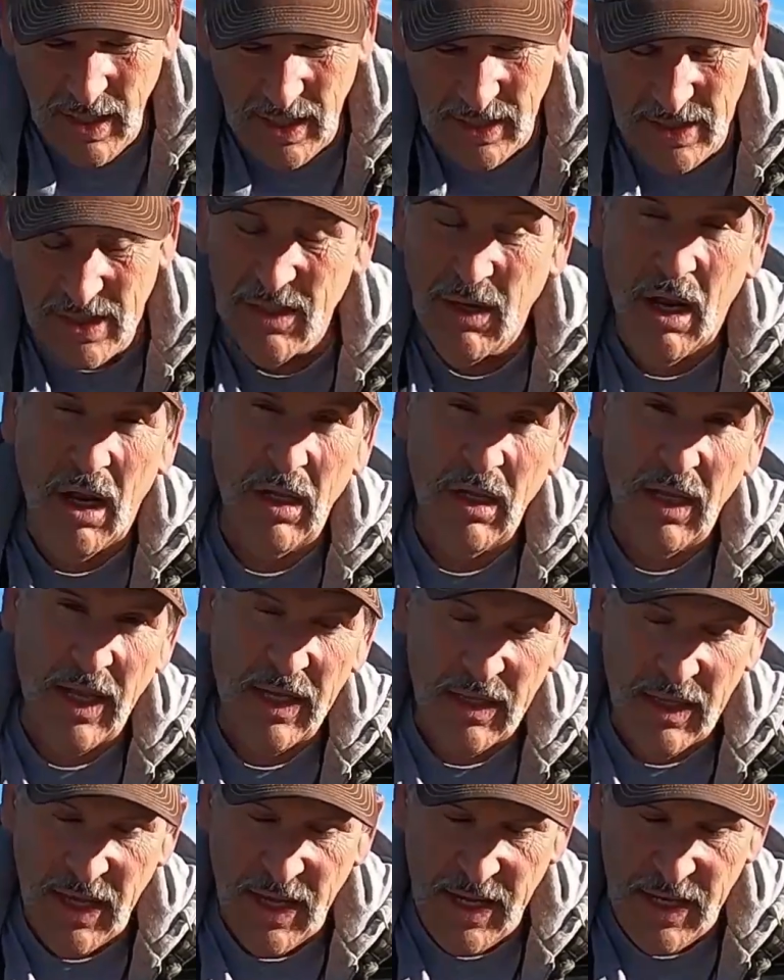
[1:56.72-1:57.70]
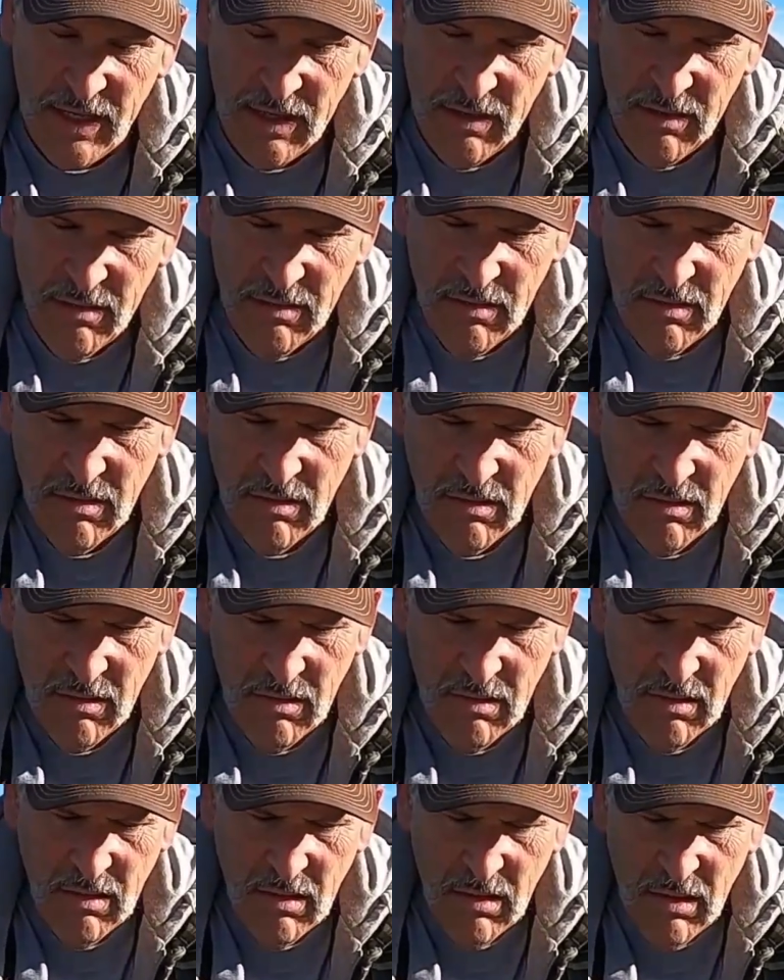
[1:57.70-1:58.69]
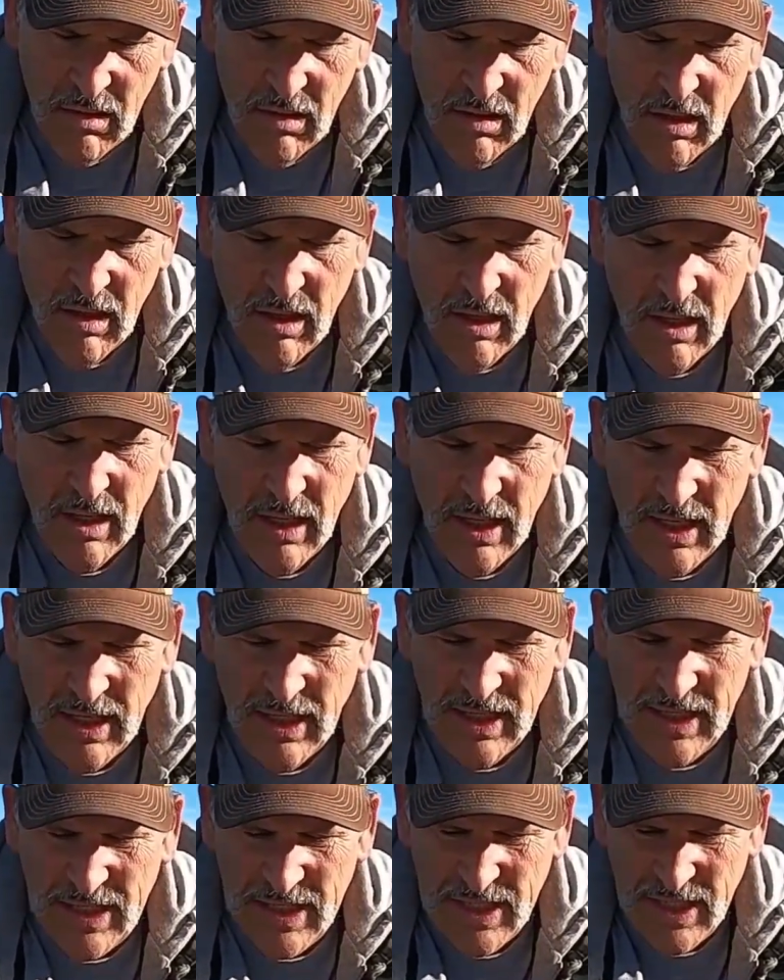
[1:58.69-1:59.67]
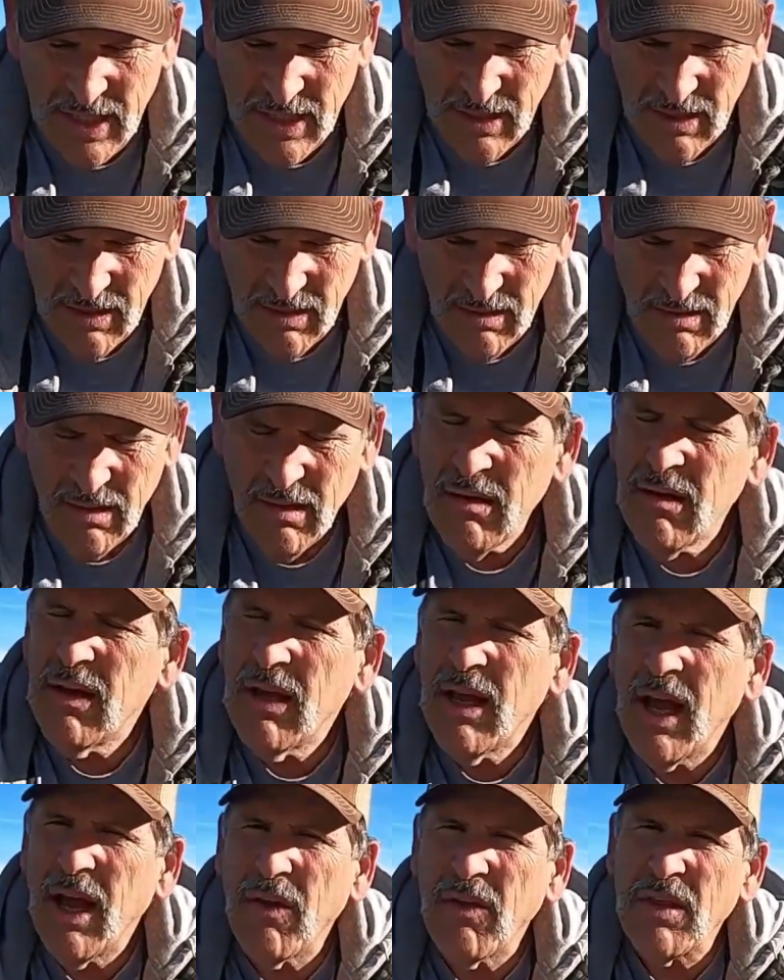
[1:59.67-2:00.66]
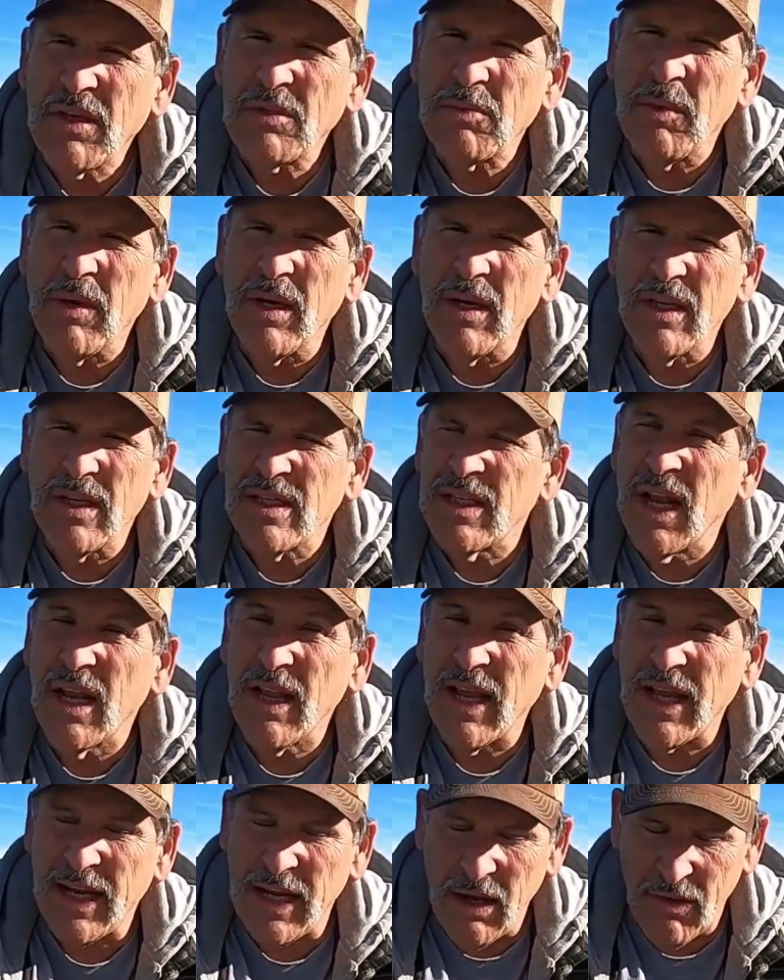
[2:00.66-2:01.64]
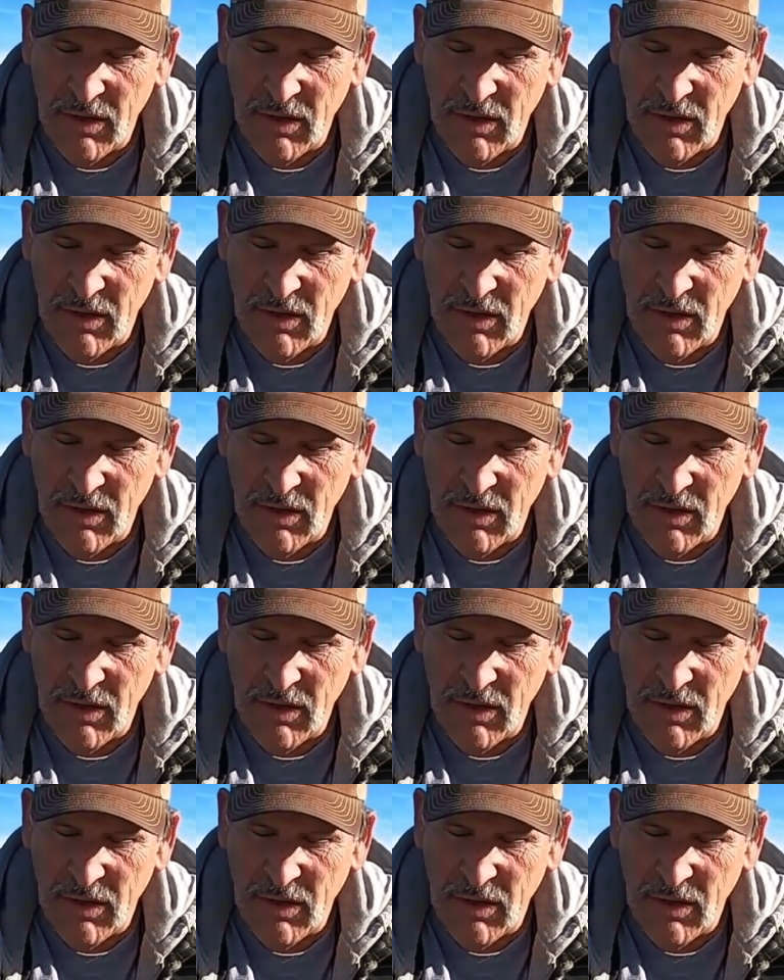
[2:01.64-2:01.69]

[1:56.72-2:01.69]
it's not like that. At least how this one, it's not like